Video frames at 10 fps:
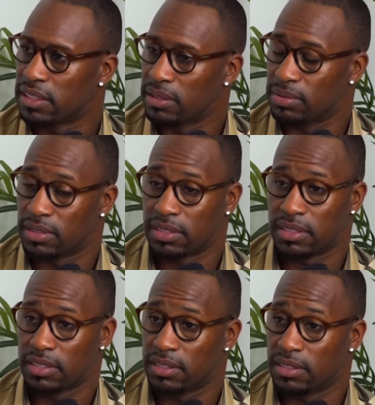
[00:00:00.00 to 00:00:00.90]
it
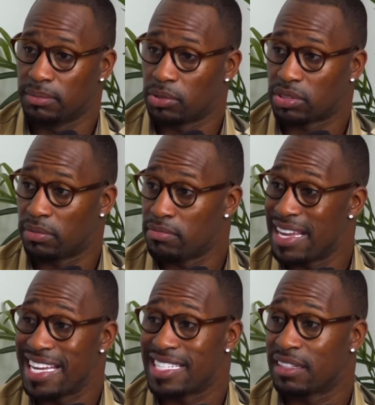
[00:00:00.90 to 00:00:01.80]
was the most
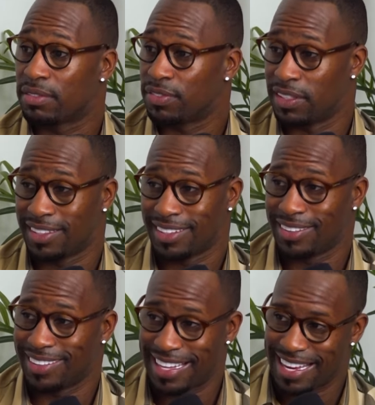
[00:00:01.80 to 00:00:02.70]
amazing feeling
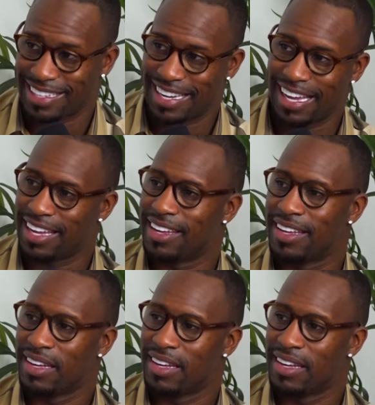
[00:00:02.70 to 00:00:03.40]
on that day.